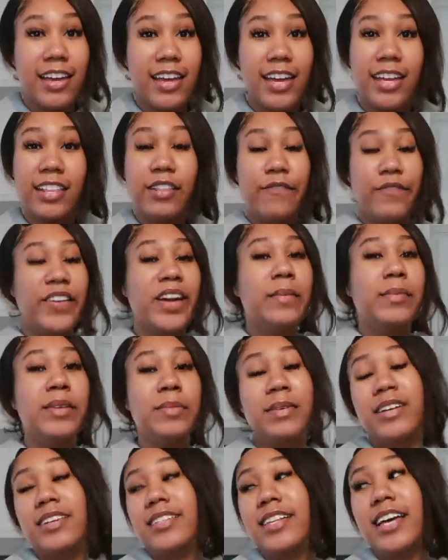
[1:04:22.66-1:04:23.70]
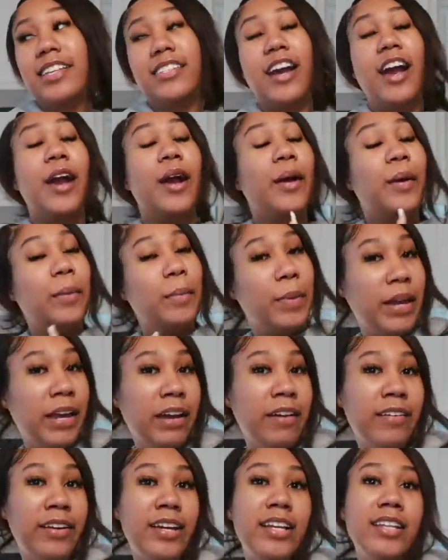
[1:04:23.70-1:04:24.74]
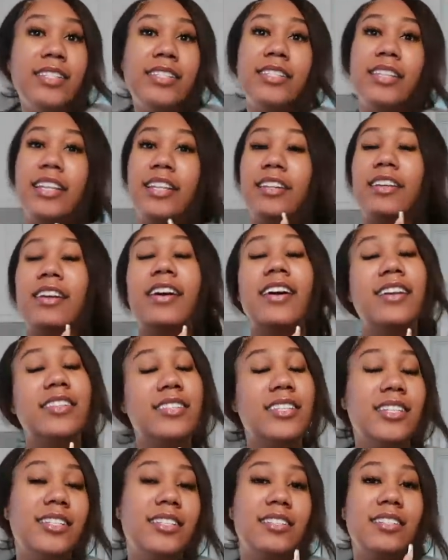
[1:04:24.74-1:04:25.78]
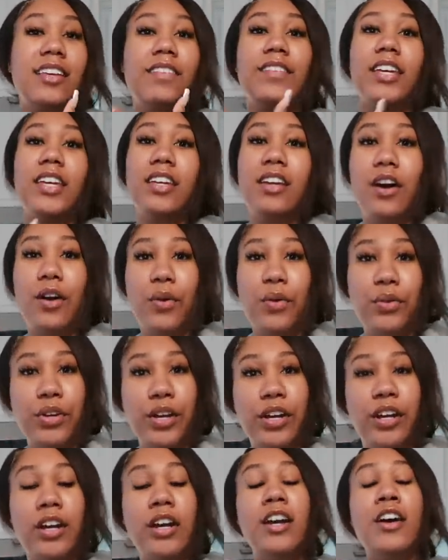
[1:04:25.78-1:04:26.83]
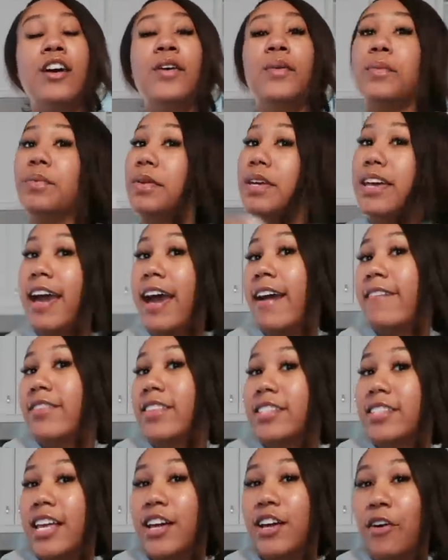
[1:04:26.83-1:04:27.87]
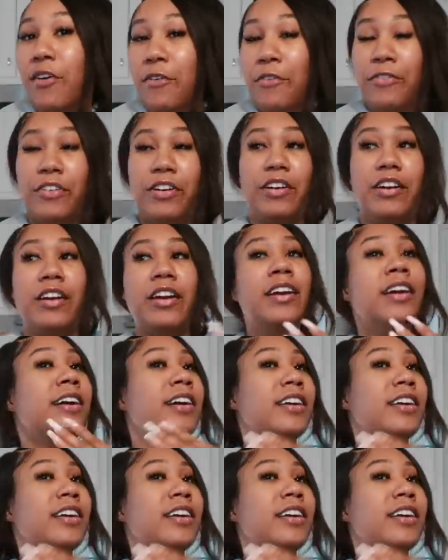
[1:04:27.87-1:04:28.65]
in the family, because as our parents and aunties and stuff get older, we have to take over,